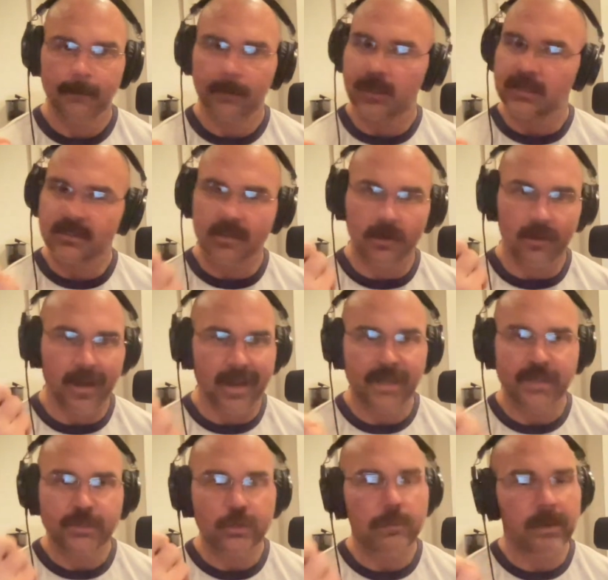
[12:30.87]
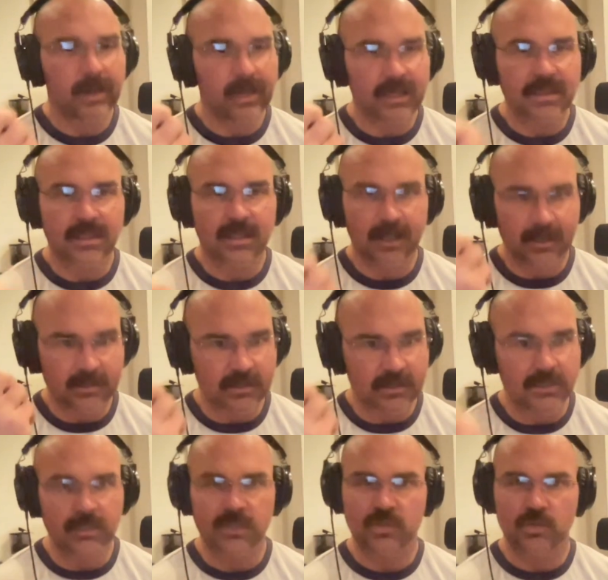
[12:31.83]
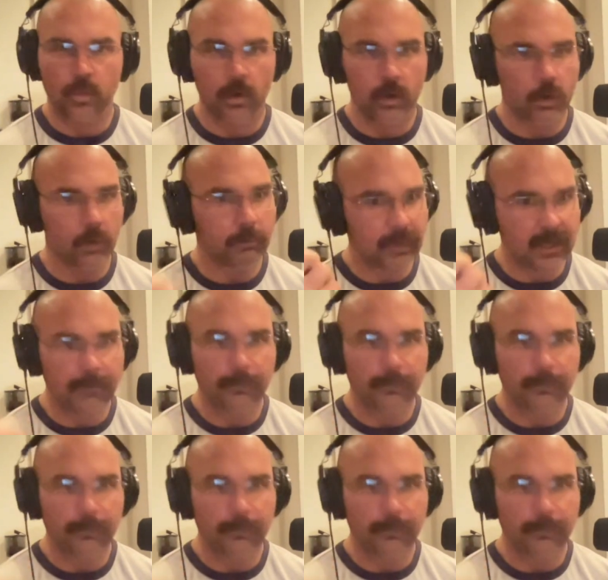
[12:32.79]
Because there ain't too many things in this world,